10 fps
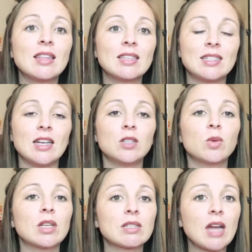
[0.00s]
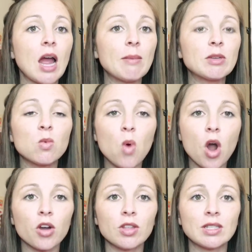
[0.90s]
the seeds, when it's time to
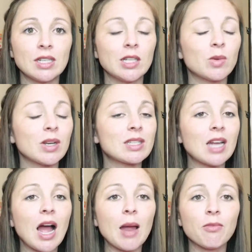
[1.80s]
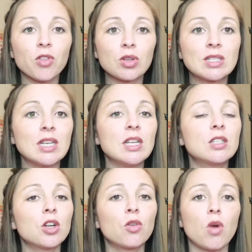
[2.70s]
water the seeds, when it's time for those seeds
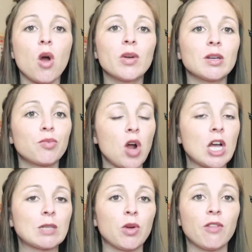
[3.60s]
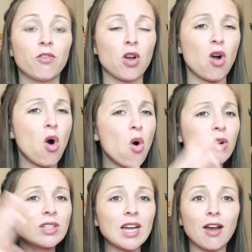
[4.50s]
to grow and to prosper and for a whole
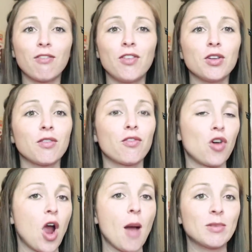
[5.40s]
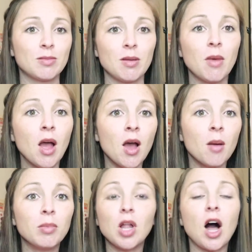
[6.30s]
entire field of crop to be
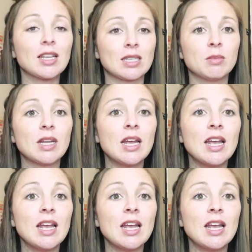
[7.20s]
blossomed,